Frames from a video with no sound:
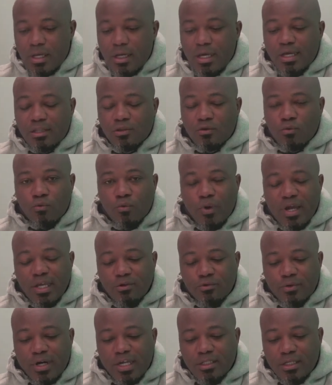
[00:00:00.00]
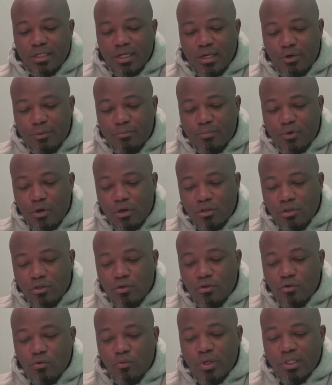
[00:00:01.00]
And when writing a
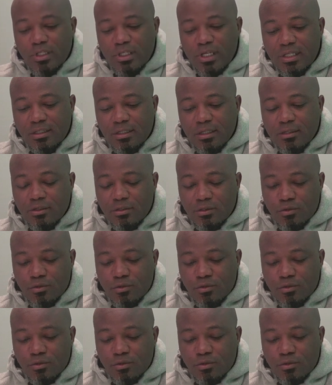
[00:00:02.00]
report, we need